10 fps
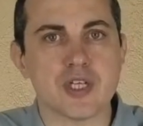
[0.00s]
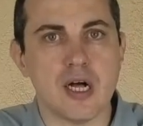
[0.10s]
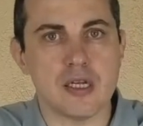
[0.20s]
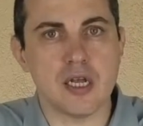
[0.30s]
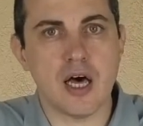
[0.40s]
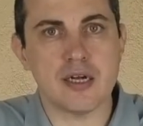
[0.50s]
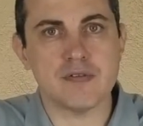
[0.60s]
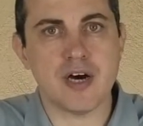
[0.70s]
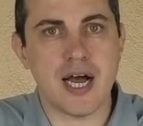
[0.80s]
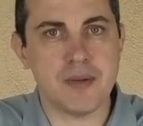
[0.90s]
a lot of
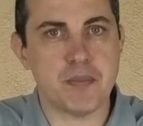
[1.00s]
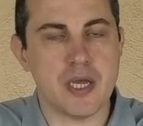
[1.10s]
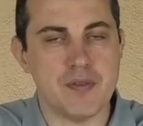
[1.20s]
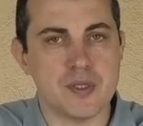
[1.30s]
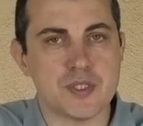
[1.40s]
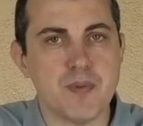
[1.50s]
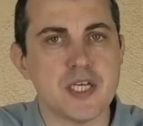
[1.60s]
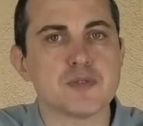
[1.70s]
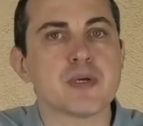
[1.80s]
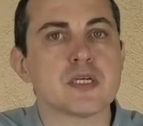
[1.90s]
hype in the
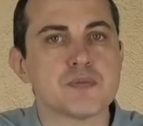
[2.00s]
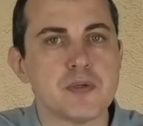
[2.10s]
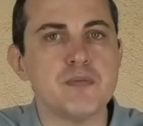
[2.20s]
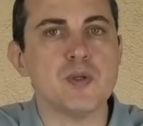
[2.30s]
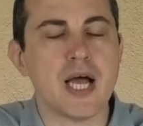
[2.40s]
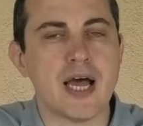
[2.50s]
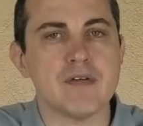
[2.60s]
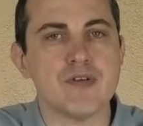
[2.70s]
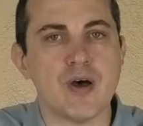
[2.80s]
space because people have